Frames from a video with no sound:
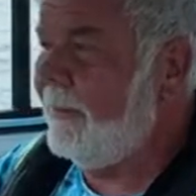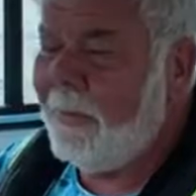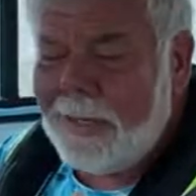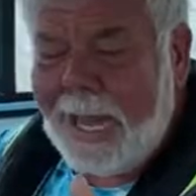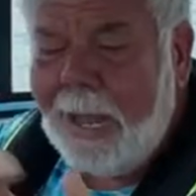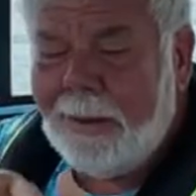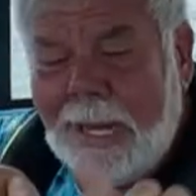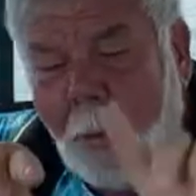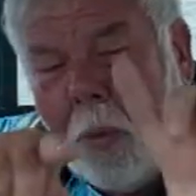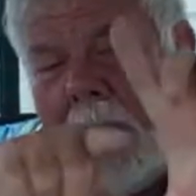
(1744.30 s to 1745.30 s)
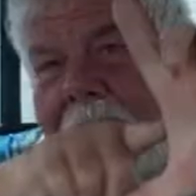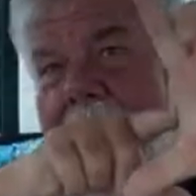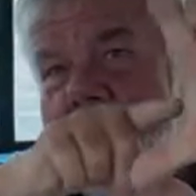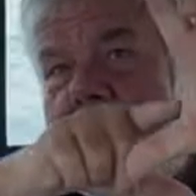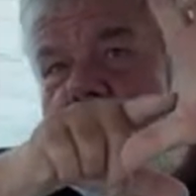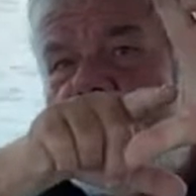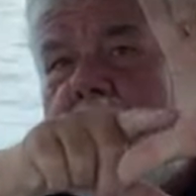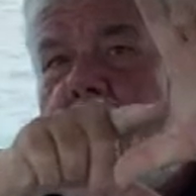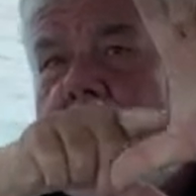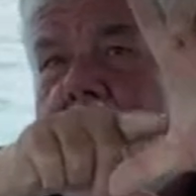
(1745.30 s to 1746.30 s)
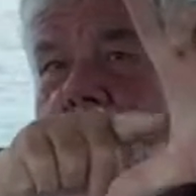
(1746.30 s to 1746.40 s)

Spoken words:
We're down in the westernmost part